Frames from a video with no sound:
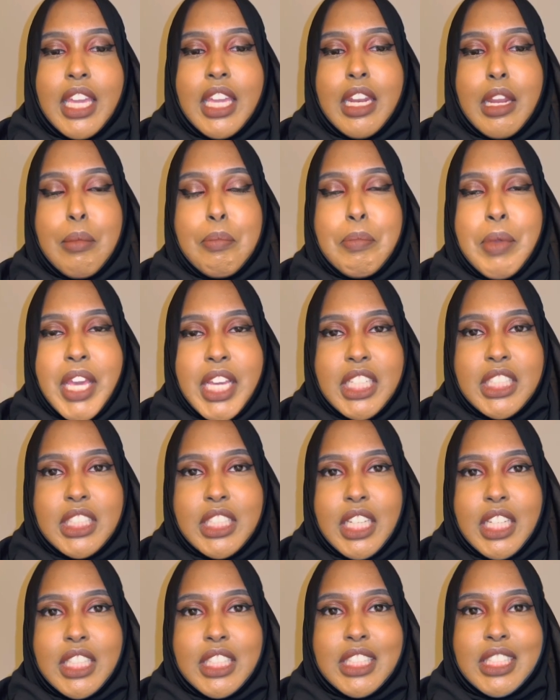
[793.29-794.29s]
in a
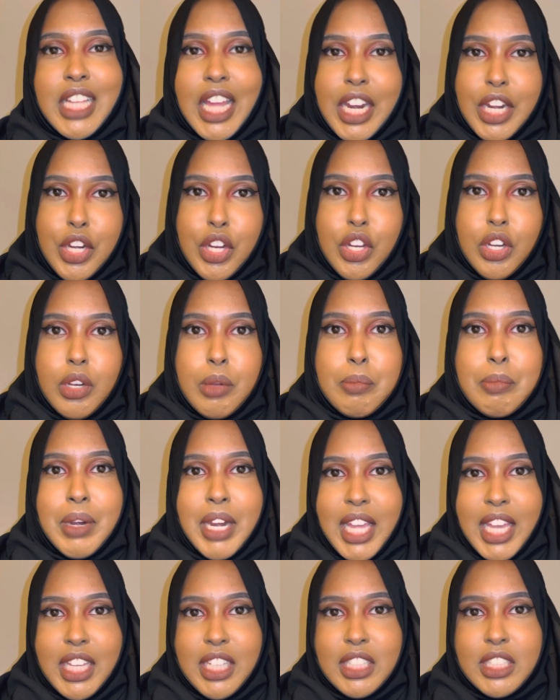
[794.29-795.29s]
basic standard
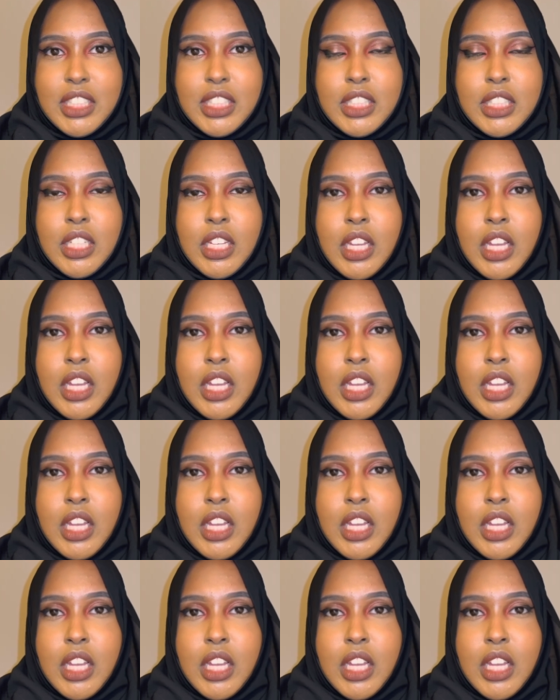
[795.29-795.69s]
place.